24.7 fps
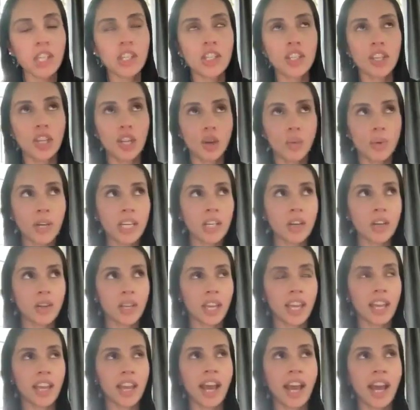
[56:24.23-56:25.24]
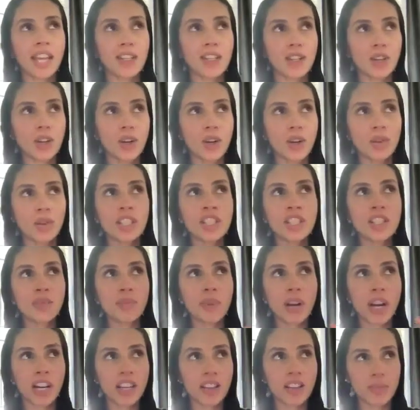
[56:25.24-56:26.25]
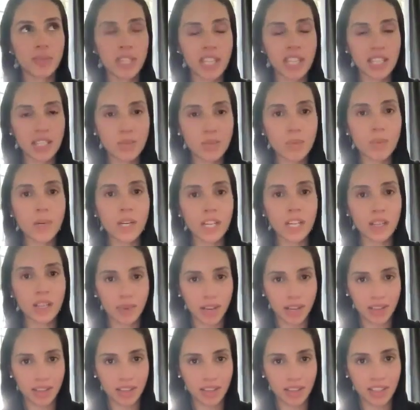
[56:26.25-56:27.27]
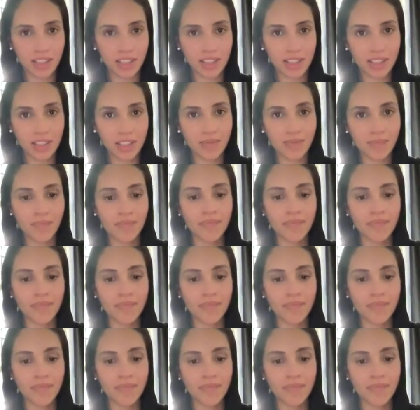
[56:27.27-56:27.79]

You know what? Okay, I know there's a part of me that's worried about this.